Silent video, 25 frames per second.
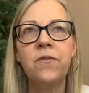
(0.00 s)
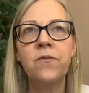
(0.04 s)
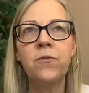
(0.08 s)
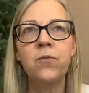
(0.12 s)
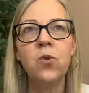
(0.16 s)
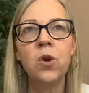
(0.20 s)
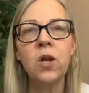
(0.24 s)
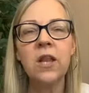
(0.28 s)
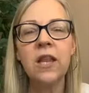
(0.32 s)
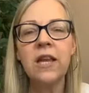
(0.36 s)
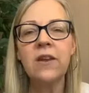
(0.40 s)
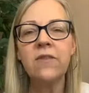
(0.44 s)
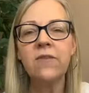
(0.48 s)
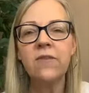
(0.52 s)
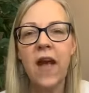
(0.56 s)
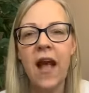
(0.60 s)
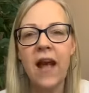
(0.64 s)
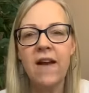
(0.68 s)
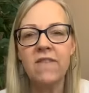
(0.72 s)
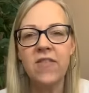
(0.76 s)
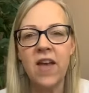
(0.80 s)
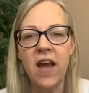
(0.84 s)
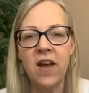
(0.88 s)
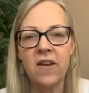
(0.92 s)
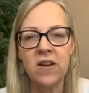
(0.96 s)
really
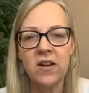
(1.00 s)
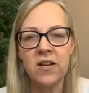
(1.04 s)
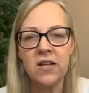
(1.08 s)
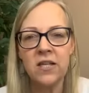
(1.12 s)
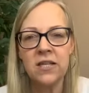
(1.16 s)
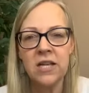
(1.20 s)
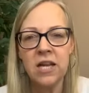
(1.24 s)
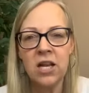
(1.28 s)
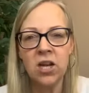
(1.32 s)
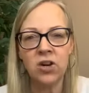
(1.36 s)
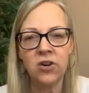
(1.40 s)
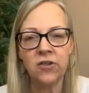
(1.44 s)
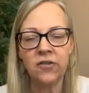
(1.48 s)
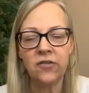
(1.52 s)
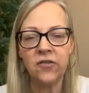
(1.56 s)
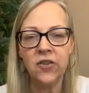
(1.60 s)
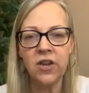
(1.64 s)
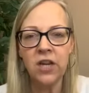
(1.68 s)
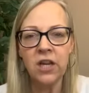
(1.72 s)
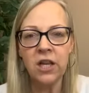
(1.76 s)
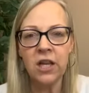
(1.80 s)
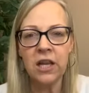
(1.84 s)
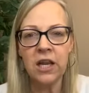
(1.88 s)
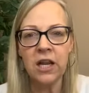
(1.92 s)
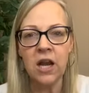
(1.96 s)
have that inner
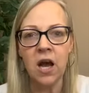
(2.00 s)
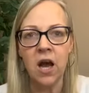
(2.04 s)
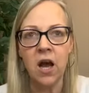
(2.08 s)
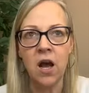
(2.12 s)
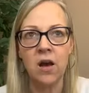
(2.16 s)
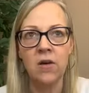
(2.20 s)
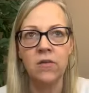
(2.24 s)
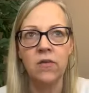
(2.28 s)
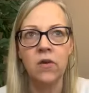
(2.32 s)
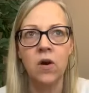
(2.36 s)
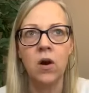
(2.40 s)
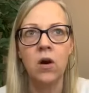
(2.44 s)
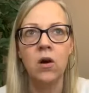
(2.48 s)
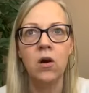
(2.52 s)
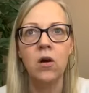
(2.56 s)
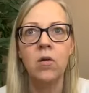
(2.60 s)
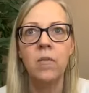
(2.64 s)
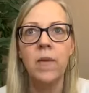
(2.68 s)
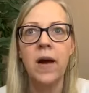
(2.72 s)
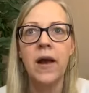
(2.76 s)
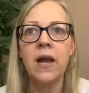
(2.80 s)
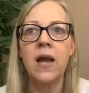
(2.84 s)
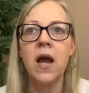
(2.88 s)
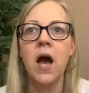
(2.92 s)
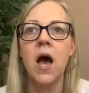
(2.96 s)
feeling of, oh
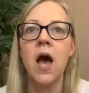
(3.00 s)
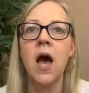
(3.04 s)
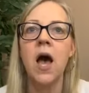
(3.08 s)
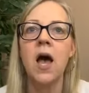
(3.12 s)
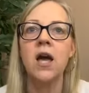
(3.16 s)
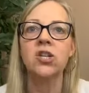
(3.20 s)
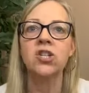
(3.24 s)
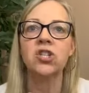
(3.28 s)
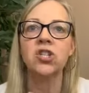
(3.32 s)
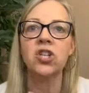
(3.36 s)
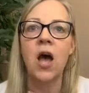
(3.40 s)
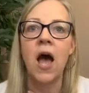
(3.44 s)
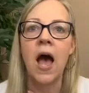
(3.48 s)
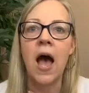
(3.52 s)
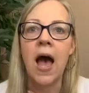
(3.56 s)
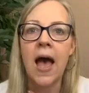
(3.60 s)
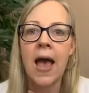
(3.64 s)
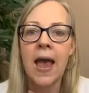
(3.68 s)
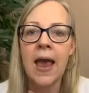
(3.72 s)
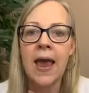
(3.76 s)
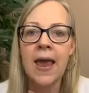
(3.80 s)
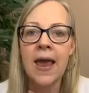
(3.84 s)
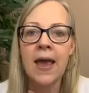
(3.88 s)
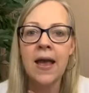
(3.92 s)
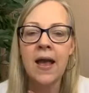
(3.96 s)
my gosh,
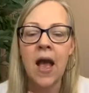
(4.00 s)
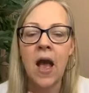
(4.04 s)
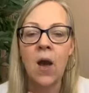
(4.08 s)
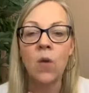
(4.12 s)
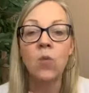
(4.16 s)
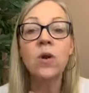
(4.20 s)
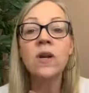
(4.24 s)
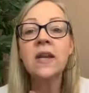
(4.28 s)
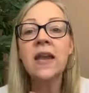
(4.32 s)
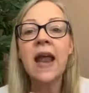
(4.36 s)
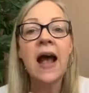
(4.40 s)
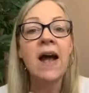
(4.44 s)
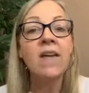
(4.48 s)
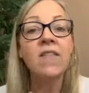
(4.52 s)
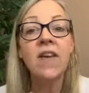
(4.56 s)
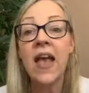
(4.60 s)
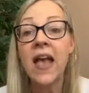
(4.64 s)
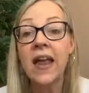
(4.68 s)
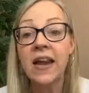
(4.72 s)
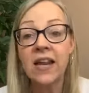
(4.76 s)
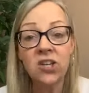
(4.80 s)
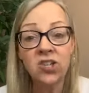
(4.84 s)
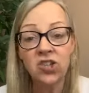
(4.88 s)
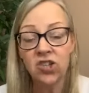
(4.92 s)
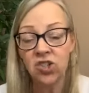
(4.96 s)
I, I wouldn't have
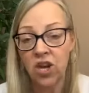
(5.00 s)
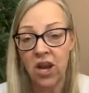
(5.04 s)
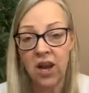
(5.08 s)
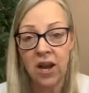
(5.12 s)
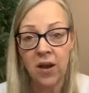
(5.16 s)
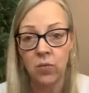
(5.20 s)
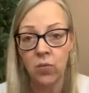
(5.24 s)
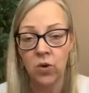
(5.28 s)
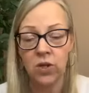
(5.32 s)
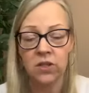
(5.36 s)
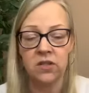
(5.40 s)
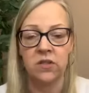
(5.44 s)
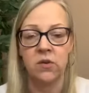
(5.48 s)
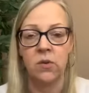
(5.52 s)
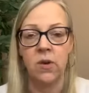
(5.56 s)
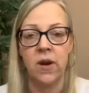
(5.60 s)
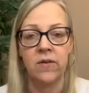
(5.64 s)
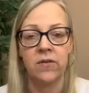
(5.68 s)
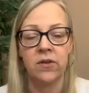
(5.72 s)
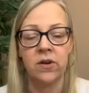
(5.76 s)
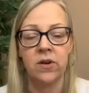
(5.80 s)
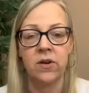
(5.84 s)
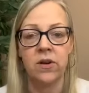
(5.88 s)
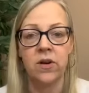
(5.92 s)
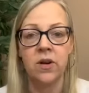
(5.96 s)
any shame
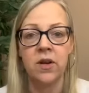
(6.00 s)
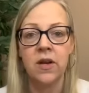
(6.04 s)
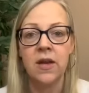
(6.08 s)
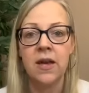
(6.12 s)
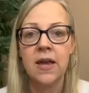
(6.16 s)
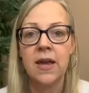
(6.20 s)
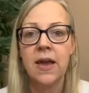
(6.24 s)
whatsoever.